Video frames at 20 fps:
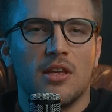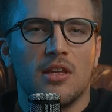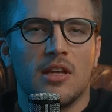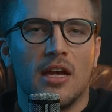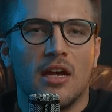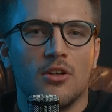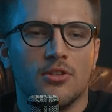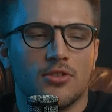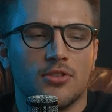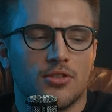
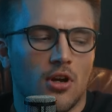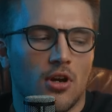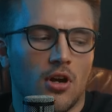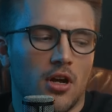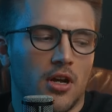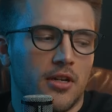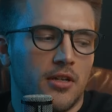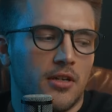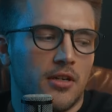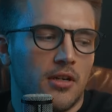else yeah.
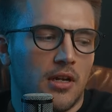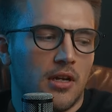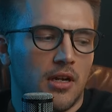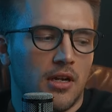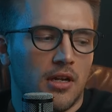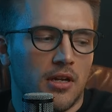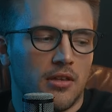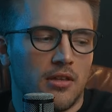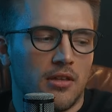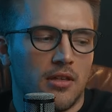on
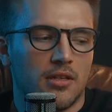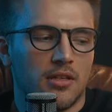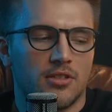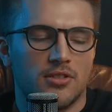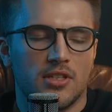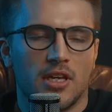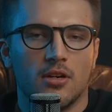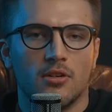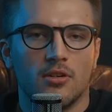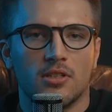uh, the
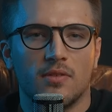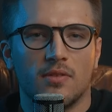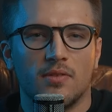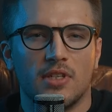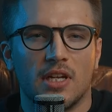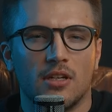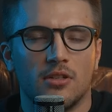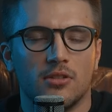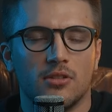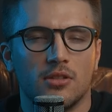centers of
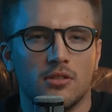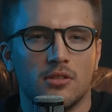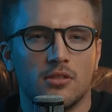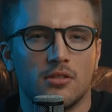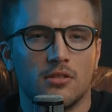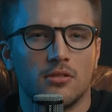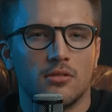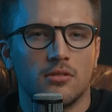intelligence?